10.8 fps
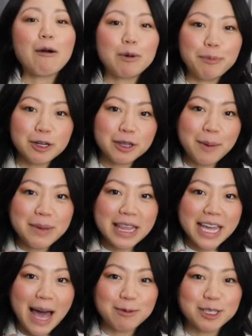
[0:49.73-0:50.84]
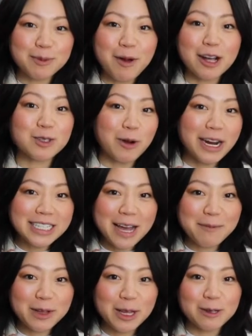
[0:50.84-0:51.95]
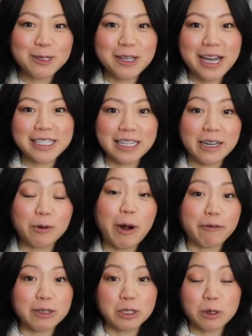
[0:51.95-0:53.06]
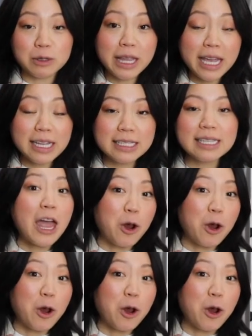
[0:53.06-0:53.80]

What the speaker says: I will put them in the caption box right down below so you guys can reference those links,